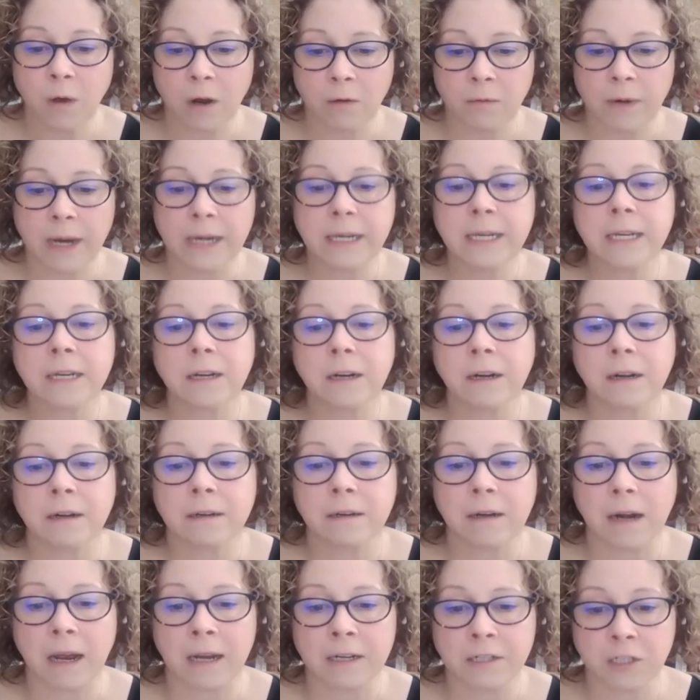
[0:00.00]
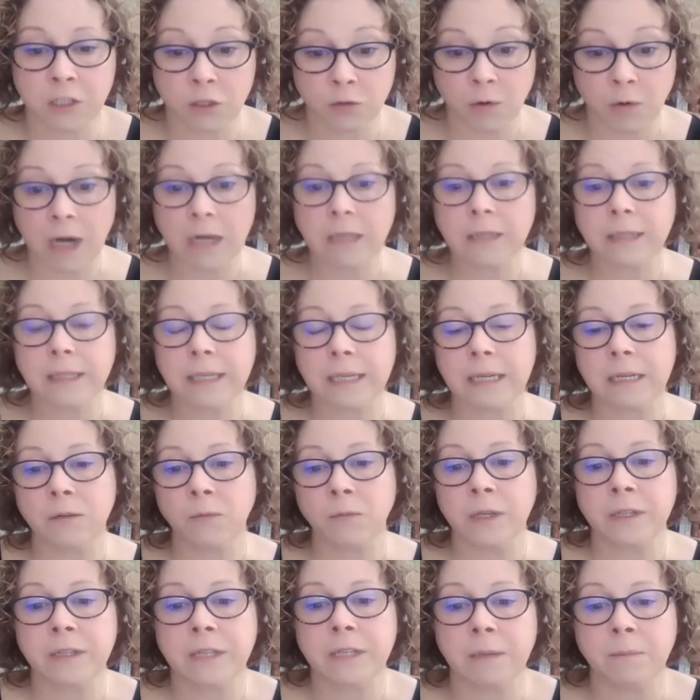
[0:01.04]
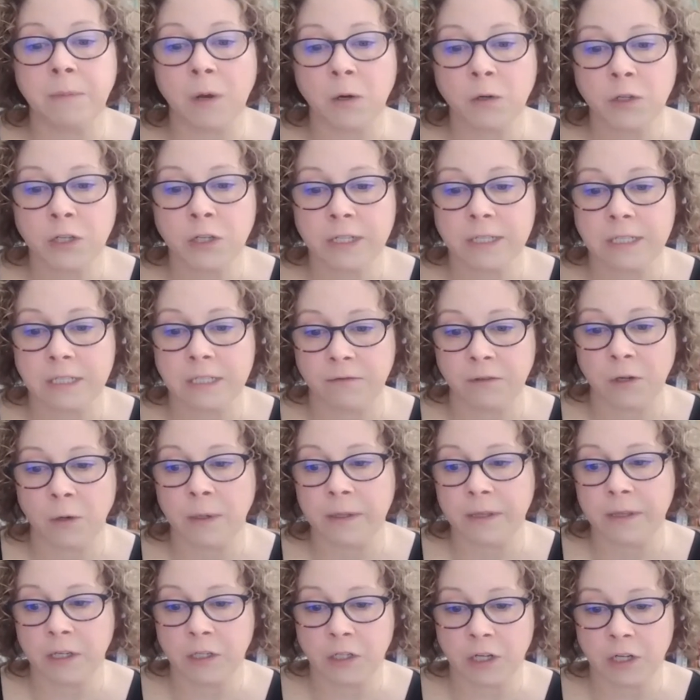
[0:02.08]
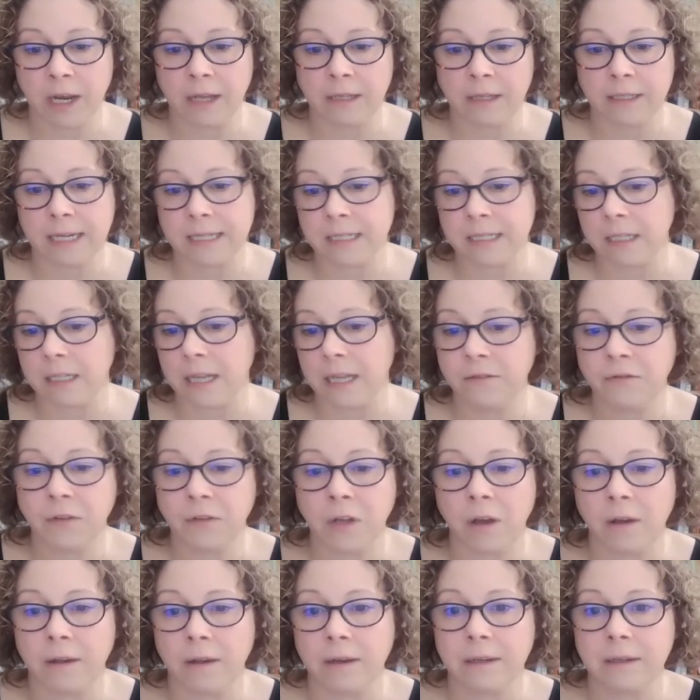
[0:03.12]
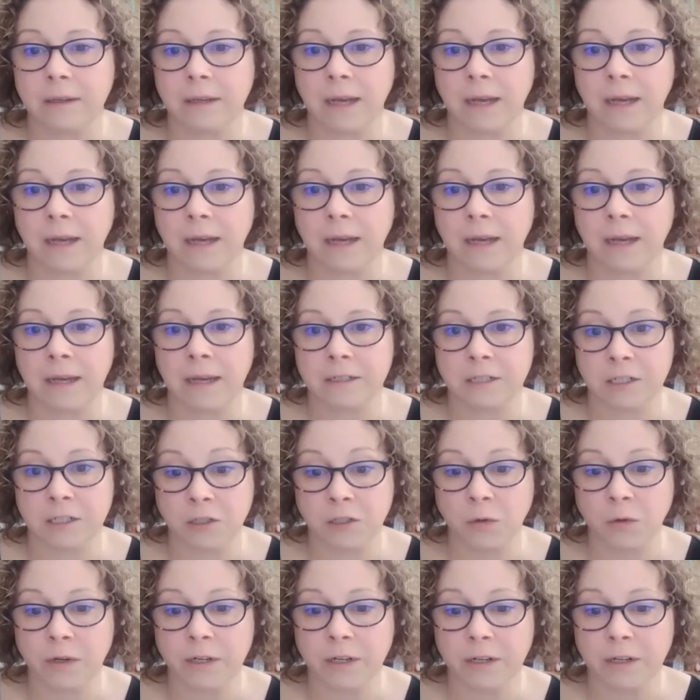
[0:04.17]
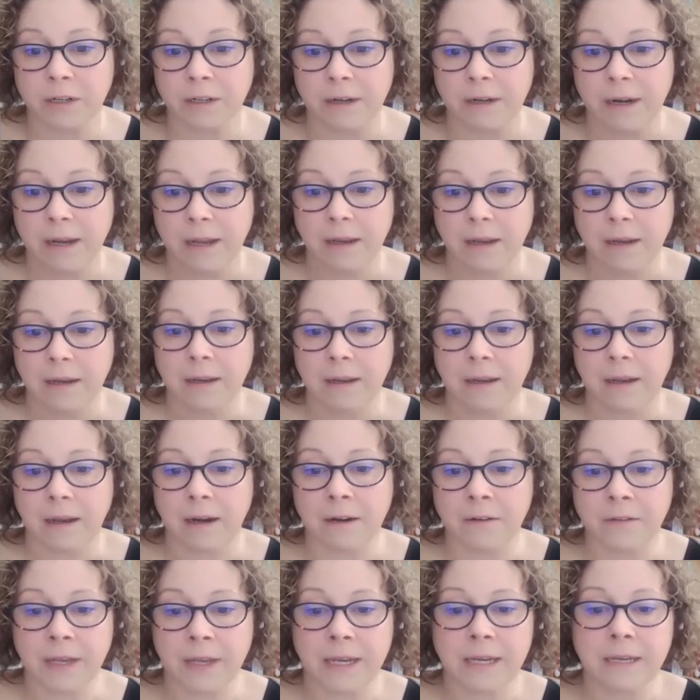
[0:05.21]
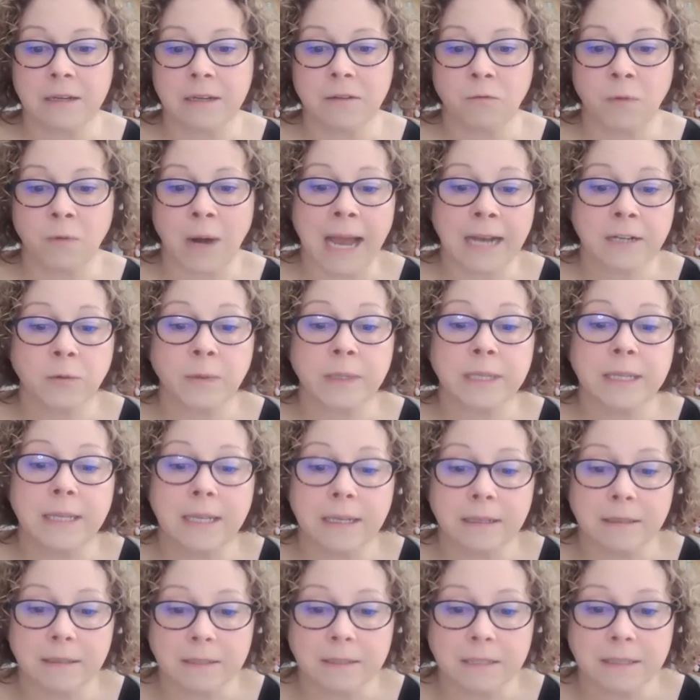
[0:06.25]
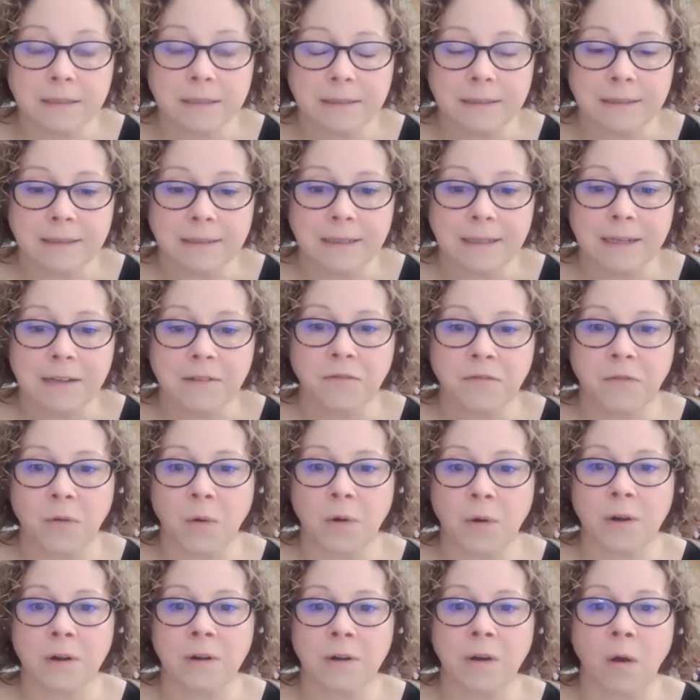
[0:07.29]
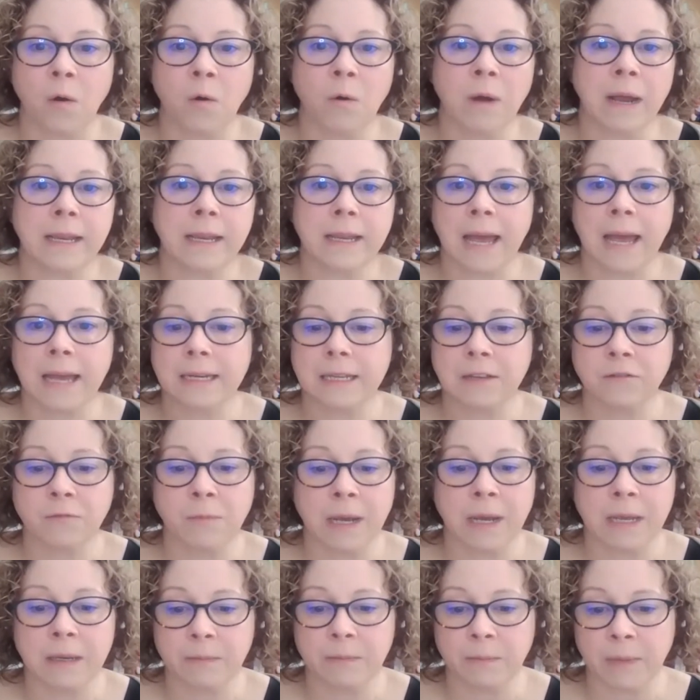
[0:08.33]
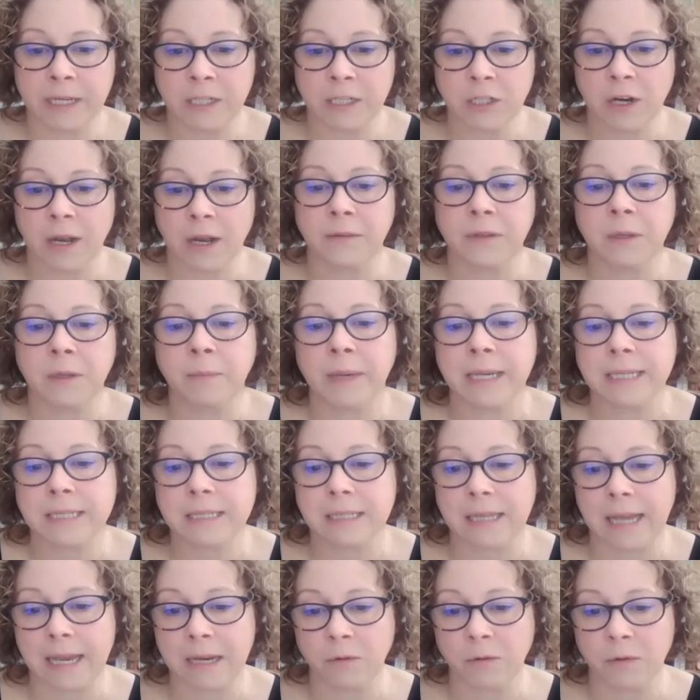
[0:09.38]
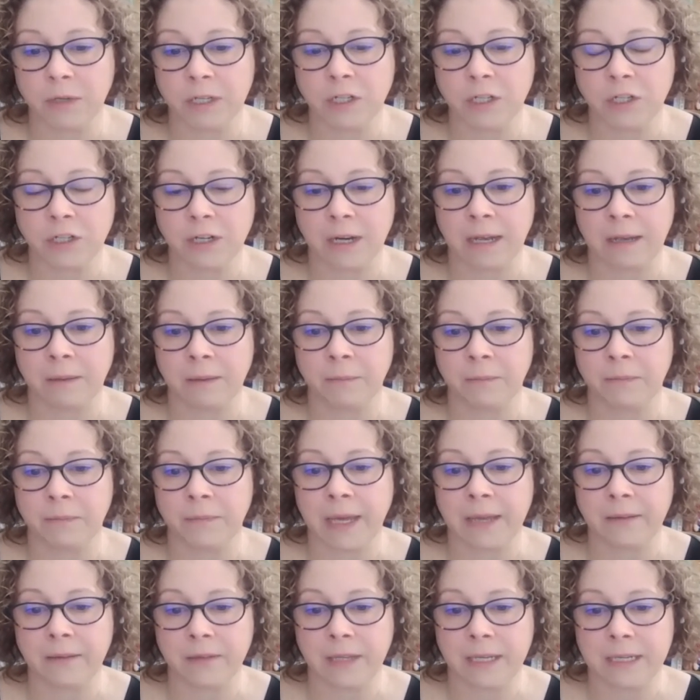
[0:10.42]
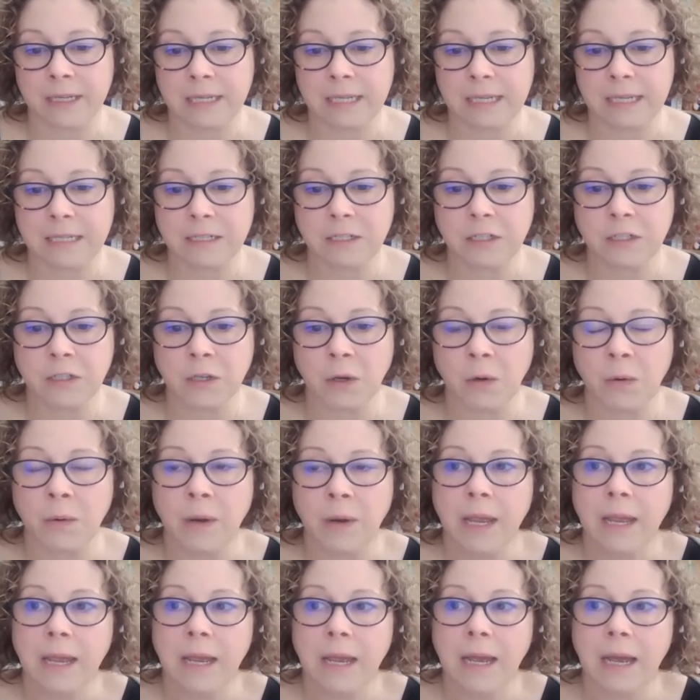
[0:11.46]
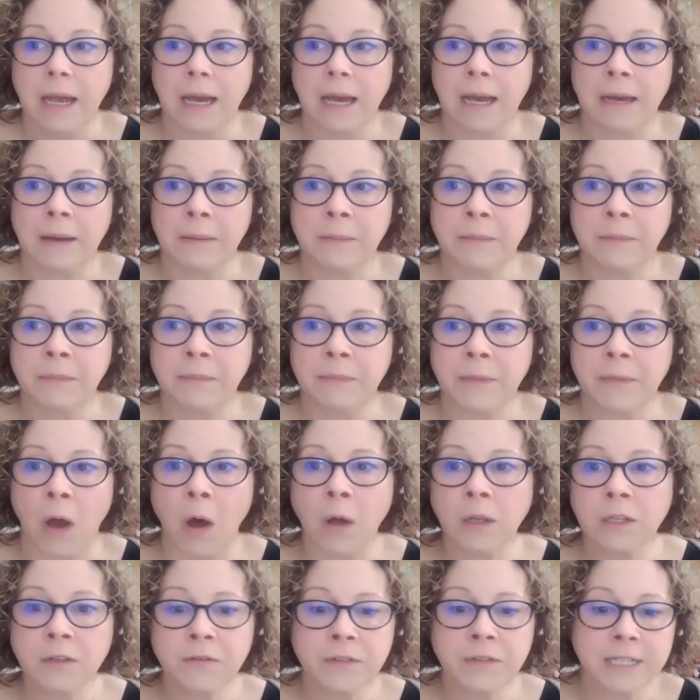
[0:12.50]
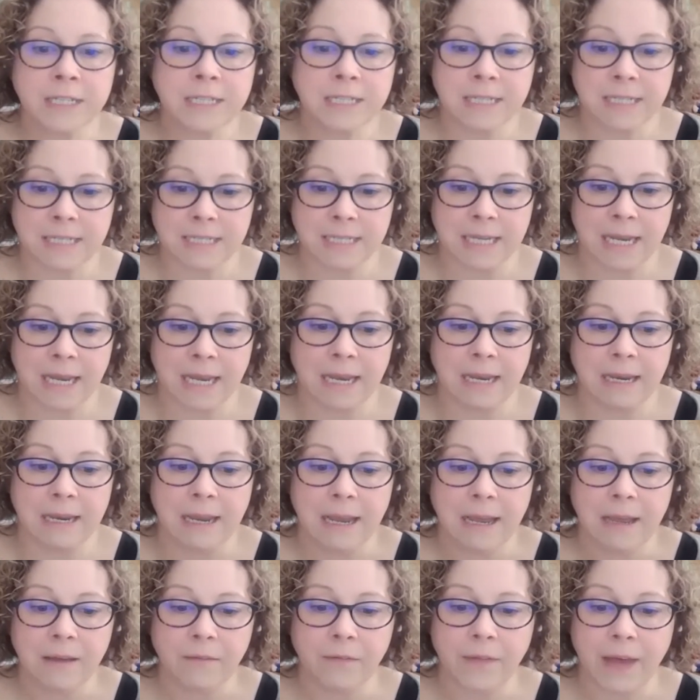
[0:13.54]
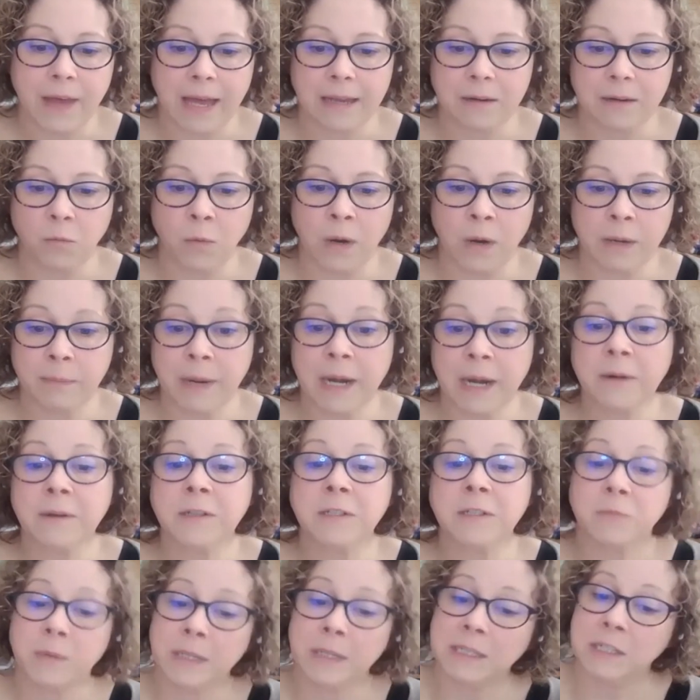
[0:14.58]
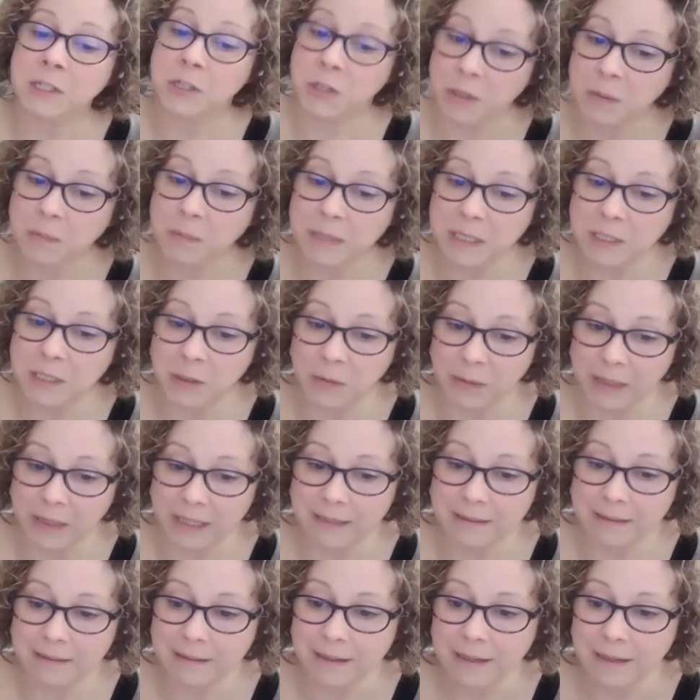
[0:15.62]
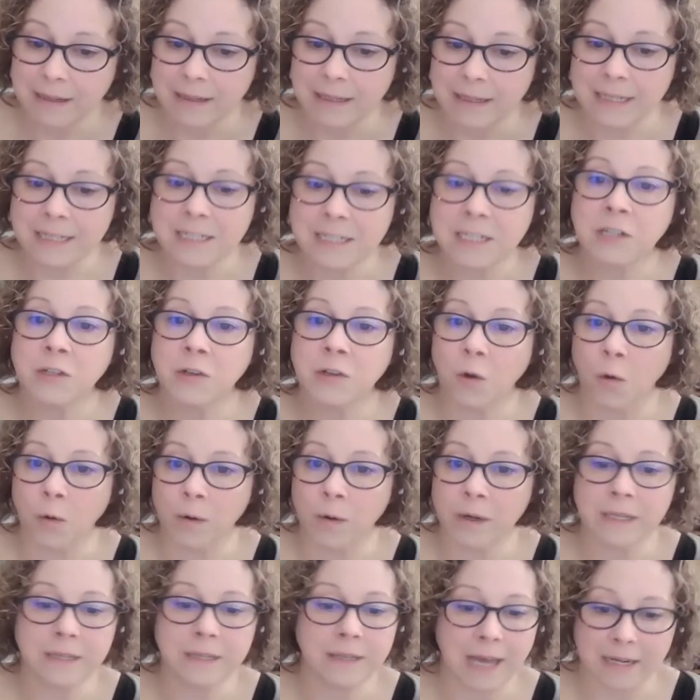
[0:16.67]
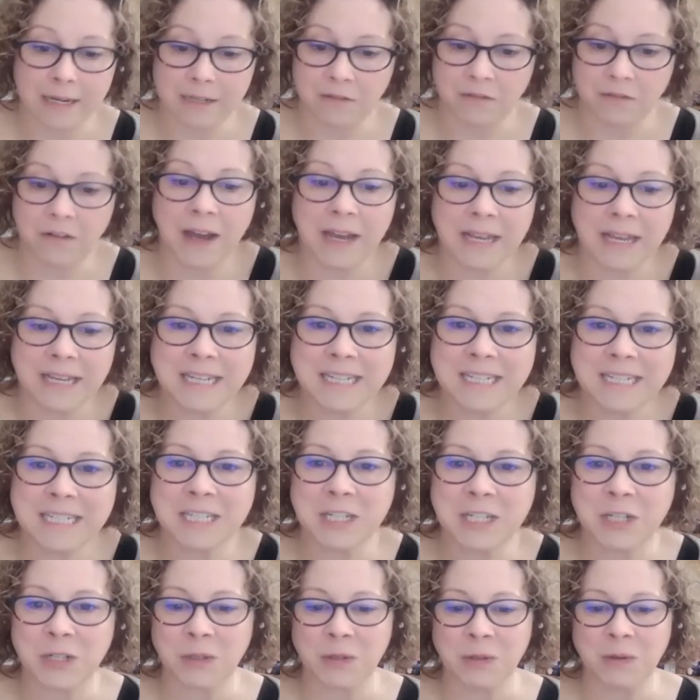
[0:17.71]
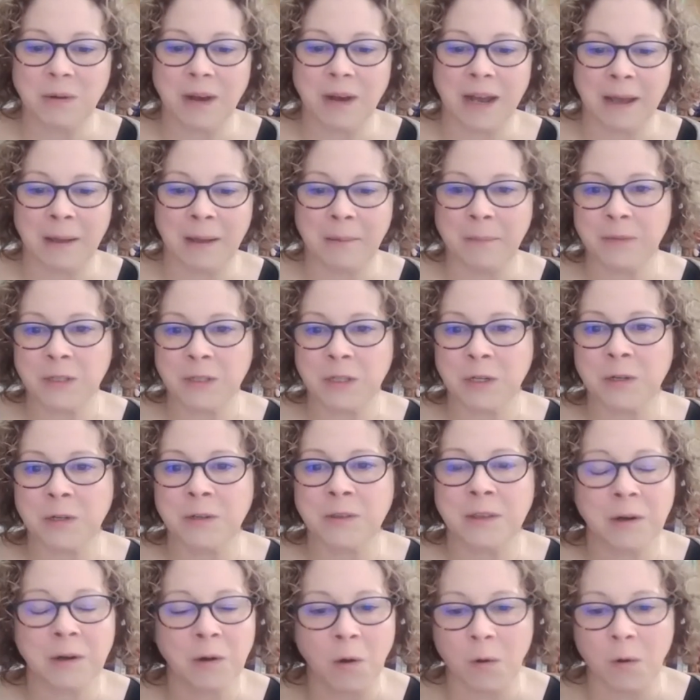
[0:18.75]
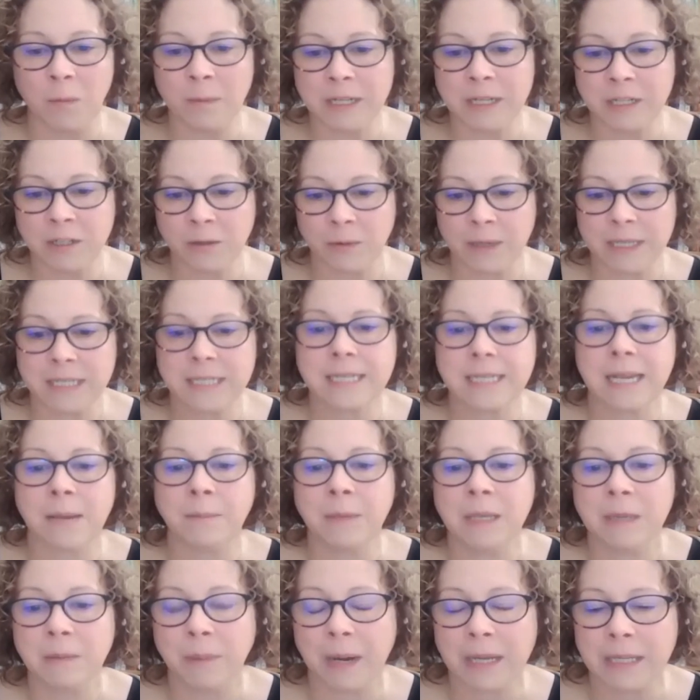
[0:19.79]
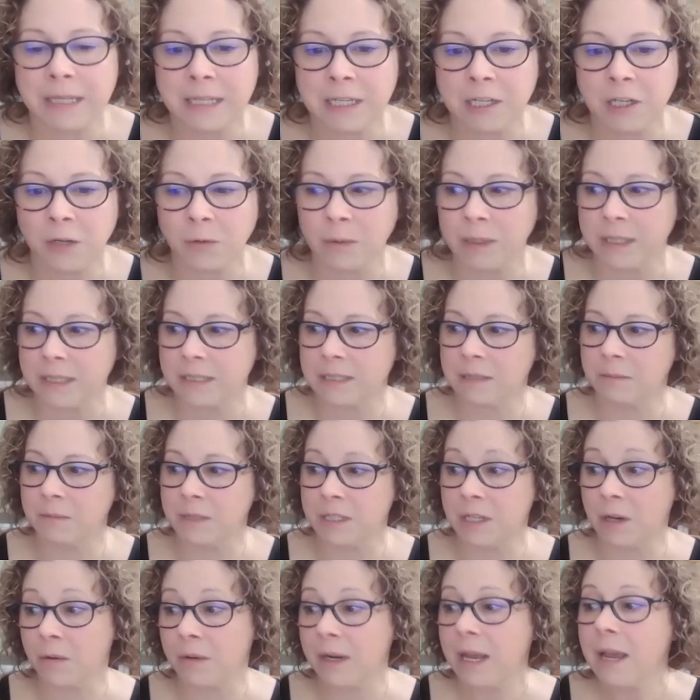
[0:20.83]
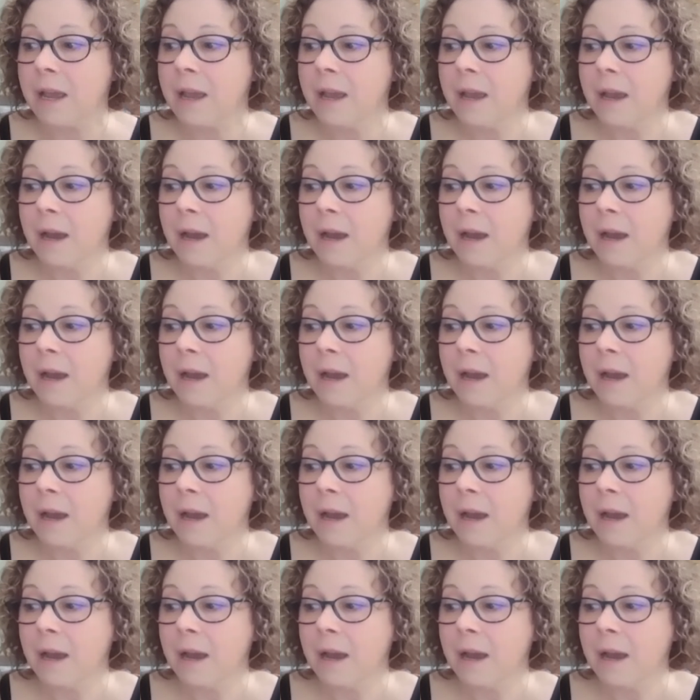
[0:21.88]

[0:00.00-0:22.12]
who already are struggling with the emotions of knowing their child has a lifelong disorder are then racked with guilt for, I can't give my child the best language that they need. So all of this to say that what parents really should be doing is ignoring that advice to turn their home into a semi-bilingualism zone.